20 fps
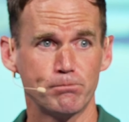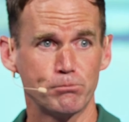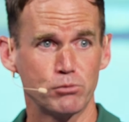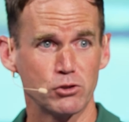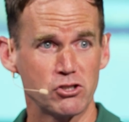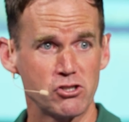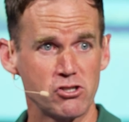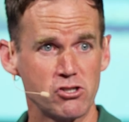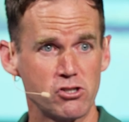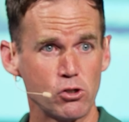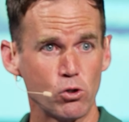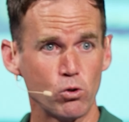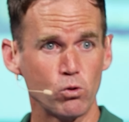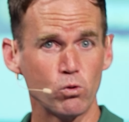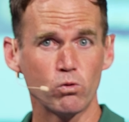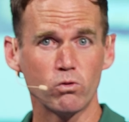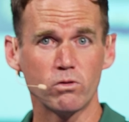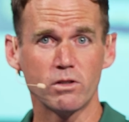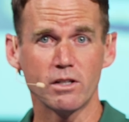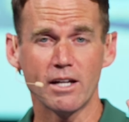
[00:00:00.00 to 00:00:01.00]

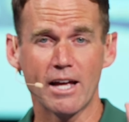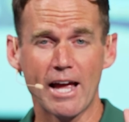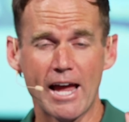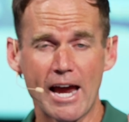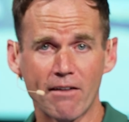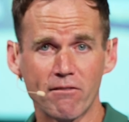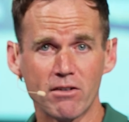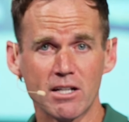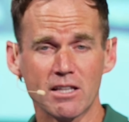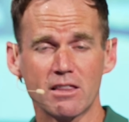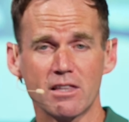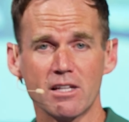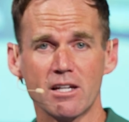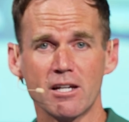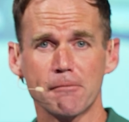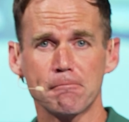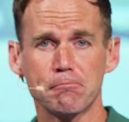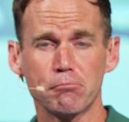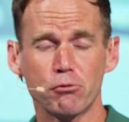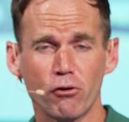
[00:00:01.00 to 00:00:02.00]
pursued
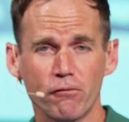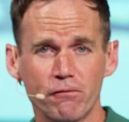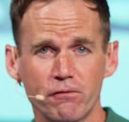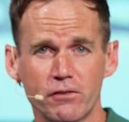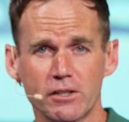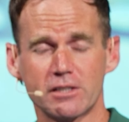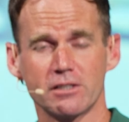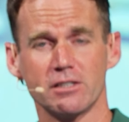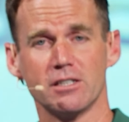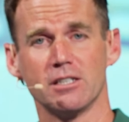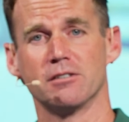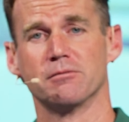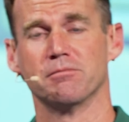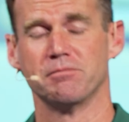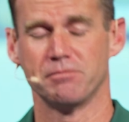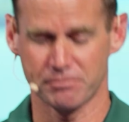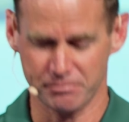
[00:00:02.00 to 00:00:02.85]
everything perfectly.